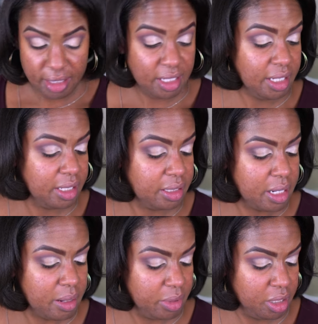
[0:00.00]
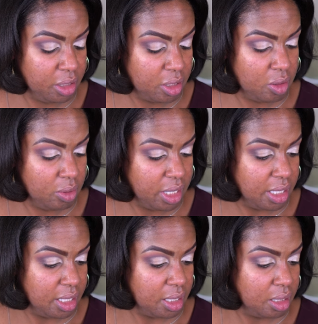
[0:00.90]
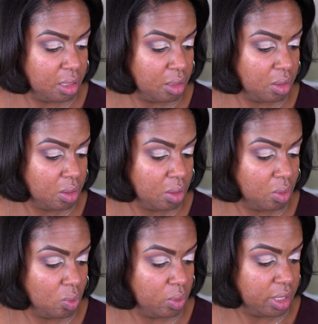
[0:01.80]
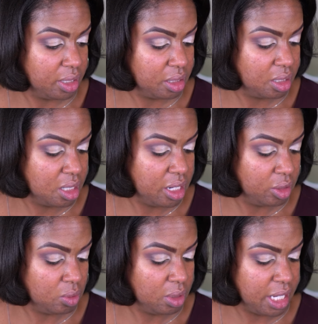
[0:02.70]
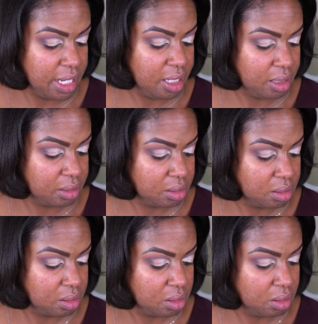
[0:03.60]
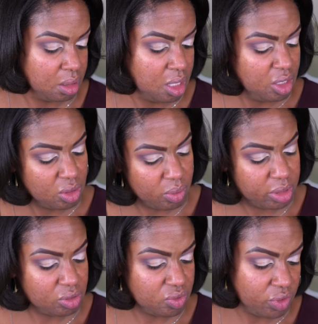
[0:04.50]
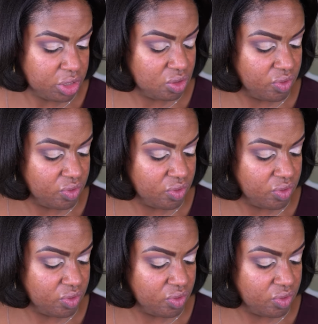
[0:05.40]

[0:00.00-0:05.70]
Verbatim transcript: Then I'm going to go in with Cuddle Cakes. I want to use French